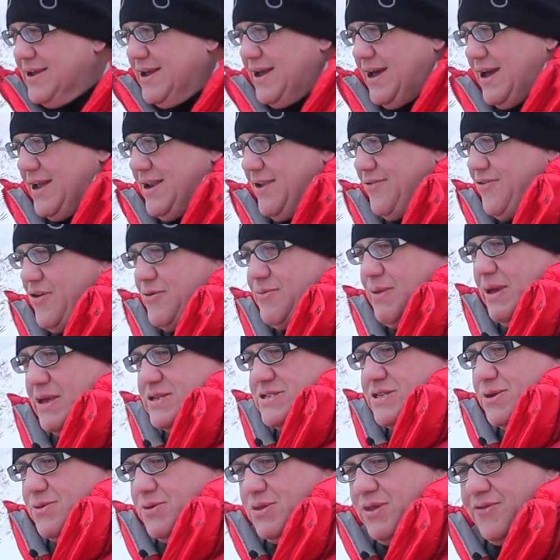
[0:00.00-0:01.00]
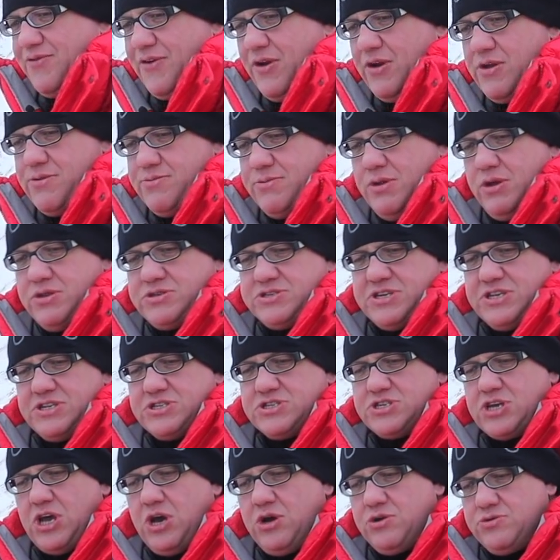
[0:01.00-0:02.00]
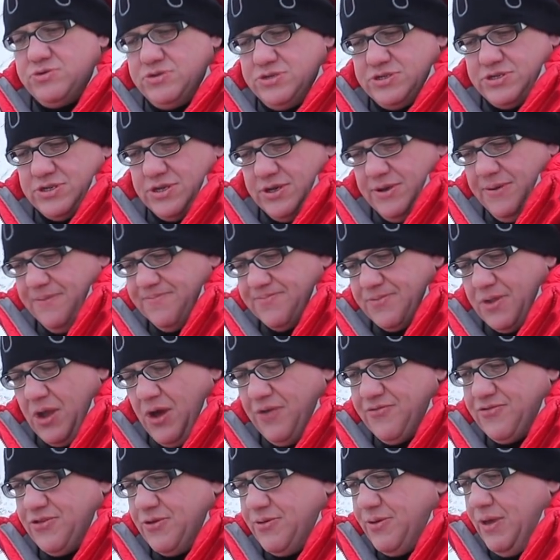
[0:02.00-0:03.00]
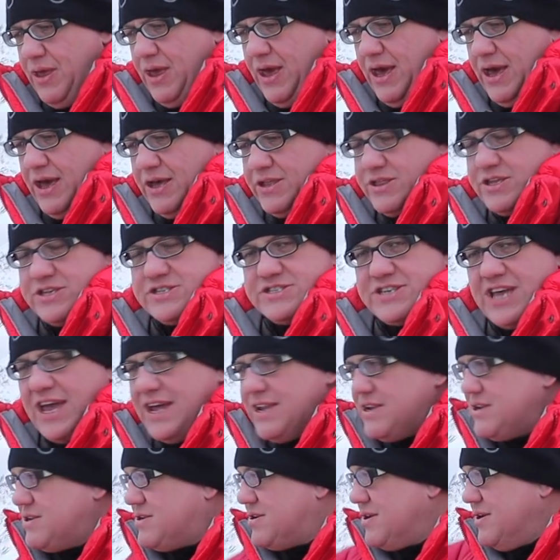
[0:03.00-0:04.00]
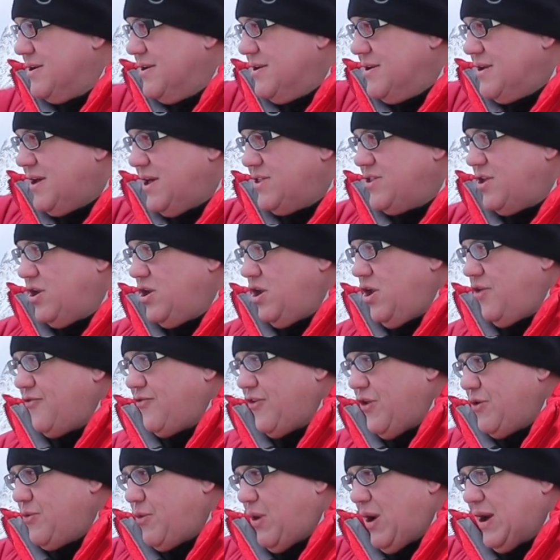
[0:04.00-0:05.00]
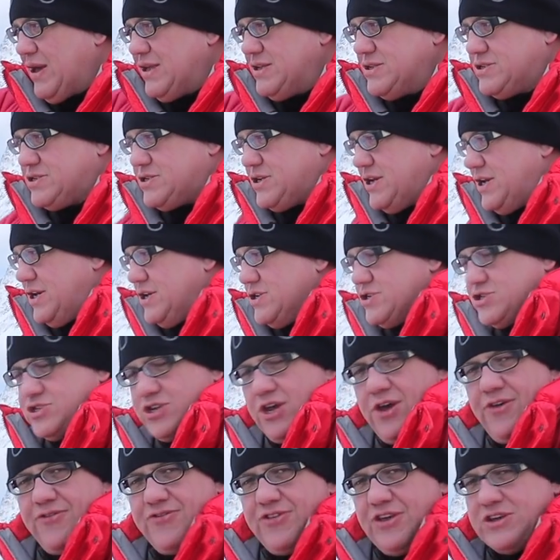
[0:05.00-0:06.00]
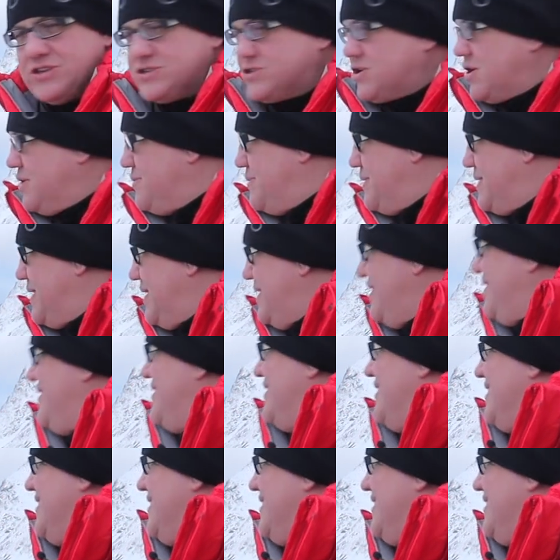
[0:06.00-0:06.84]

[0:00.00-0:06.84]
And if you mix it with the very muted tones of the sand and the lovely white surf that's coming in,